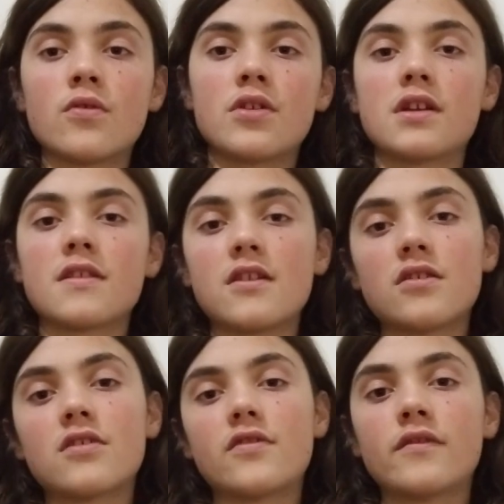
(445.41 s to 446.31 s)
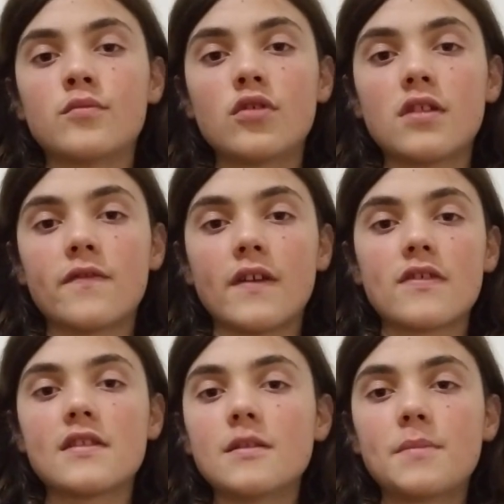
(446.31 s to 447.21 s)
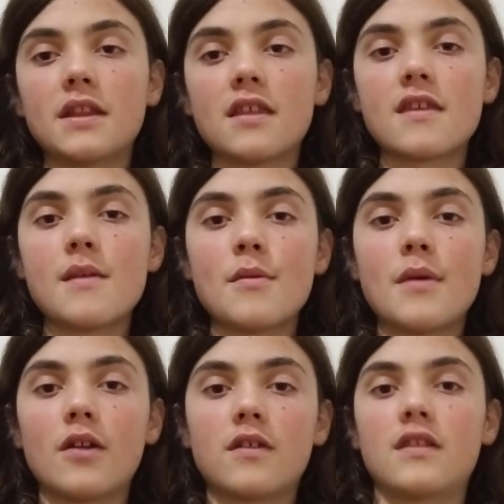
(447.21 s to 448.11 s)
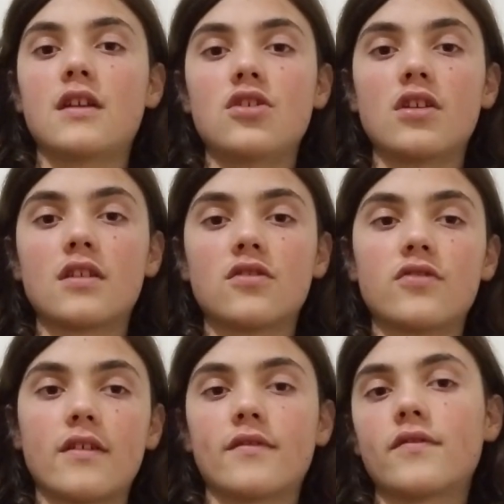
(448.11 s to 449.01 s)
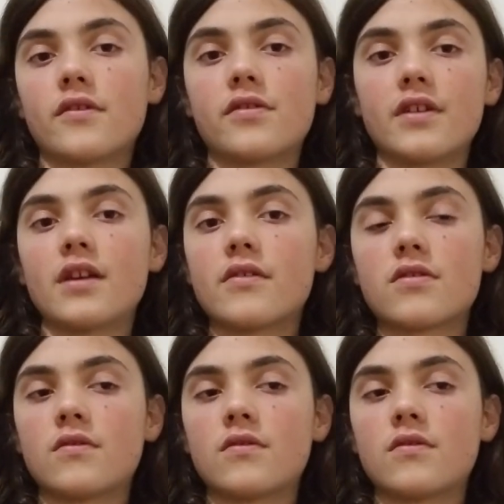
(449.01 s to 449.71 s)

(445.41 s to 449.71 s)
Or you can say you're gonna travel more than five, still pay the same amount, and then you get to travel for three hours?